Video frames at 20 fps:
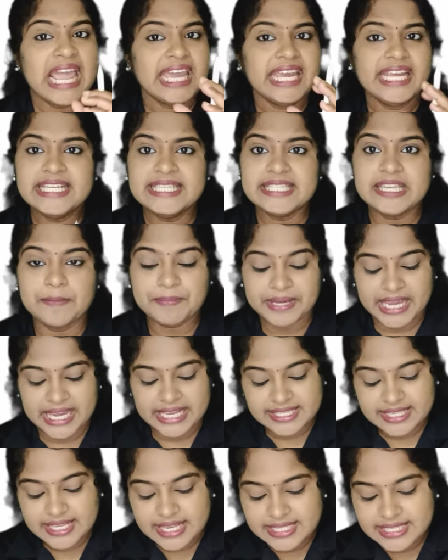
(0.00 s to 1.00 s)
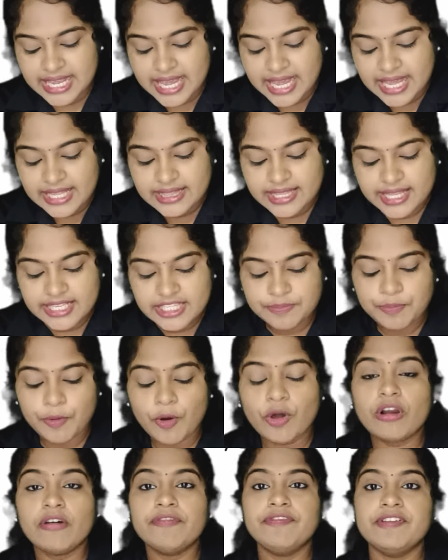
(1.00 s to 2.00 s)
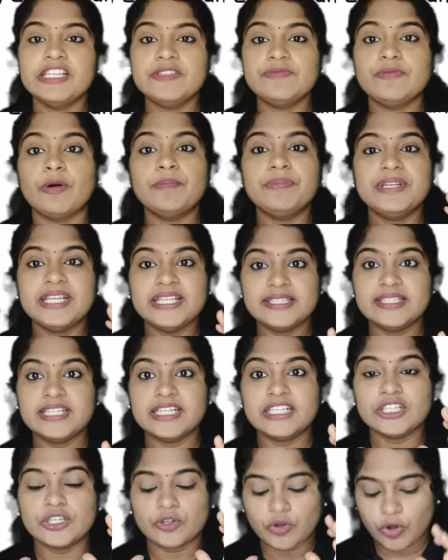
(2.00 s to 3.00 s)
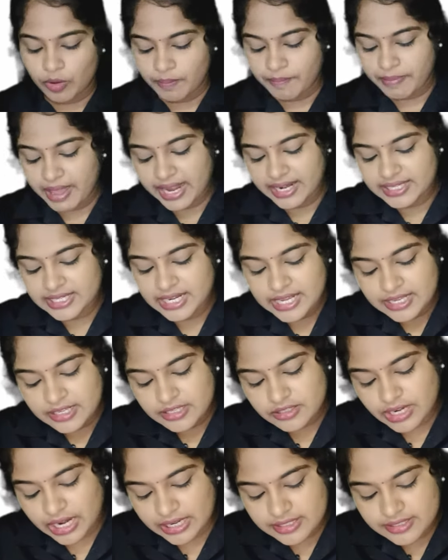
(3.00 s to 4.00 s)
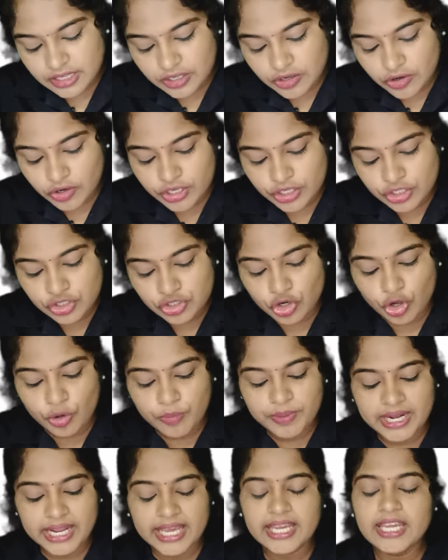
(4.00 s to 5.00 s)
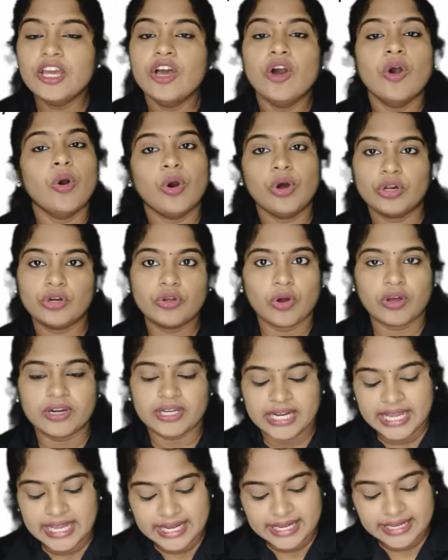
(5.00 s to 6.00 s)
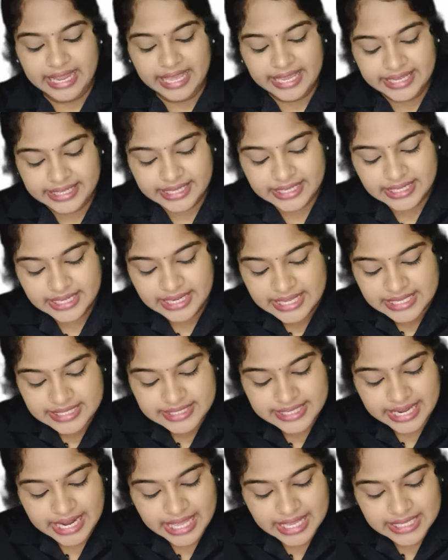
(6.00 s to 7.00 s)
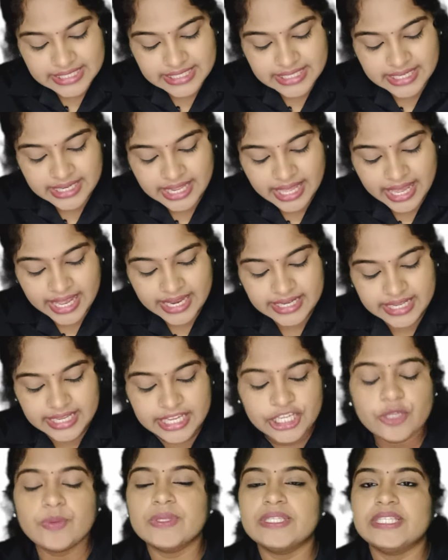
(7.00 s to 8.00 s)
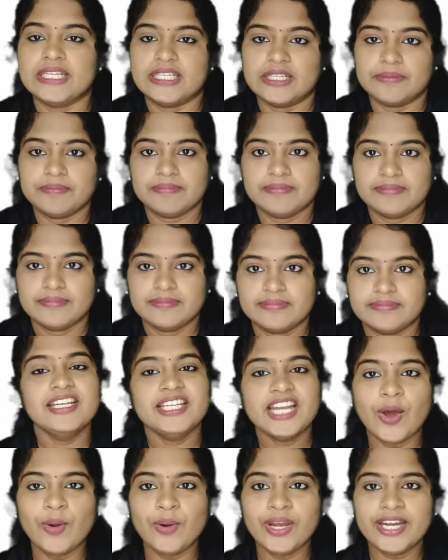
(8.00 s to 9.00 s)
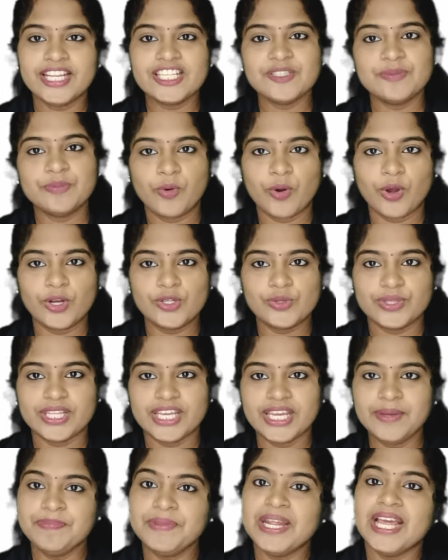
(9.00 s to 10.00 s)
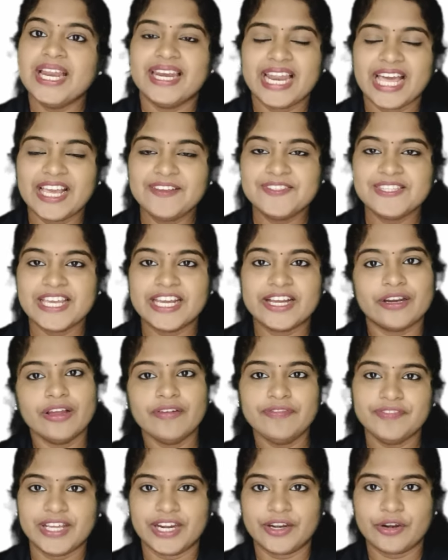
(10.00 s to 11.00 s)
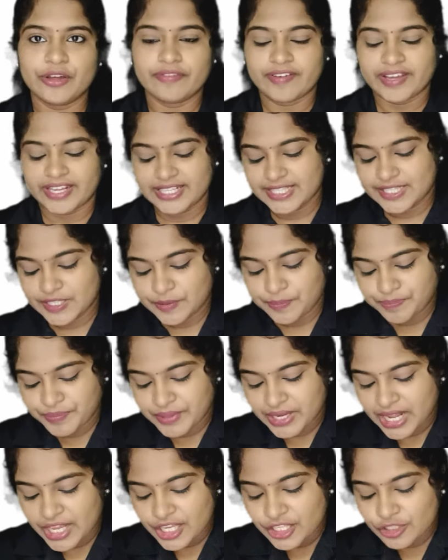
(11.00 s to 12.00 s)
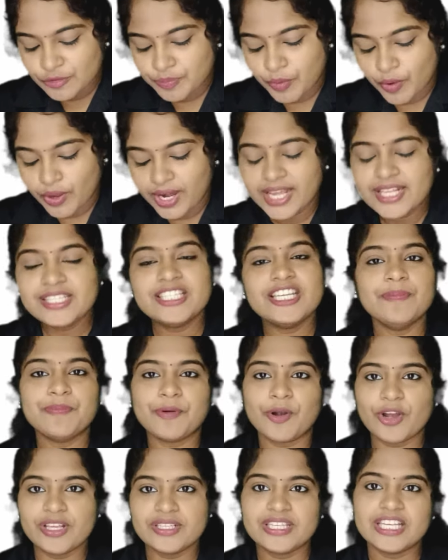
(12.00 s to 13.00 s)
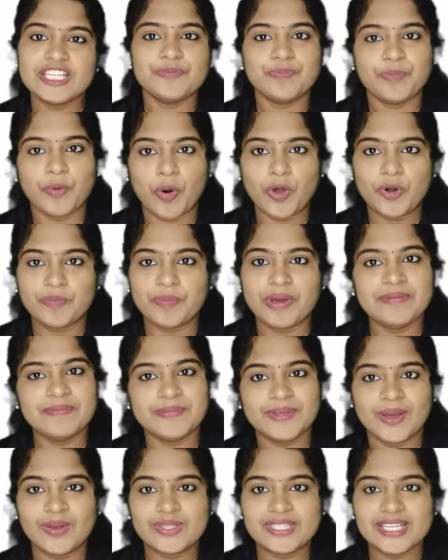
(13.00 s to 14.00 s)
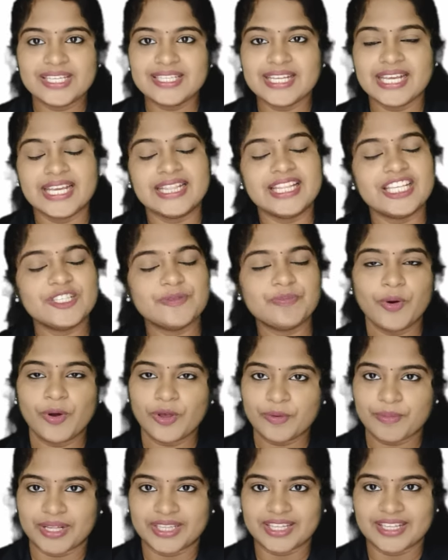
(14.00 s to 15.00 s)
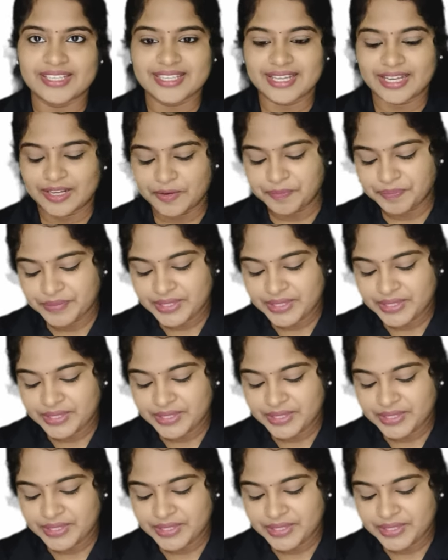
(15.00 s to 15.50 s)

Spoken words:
In some cases, the sporophylls form distinct compact structure called as strobili or cone, like in Selaginella and Equisetum. Now let us move on to the life cycle of Pteridophytes. Sporangia produces spore by meiosis in the spore mother cell.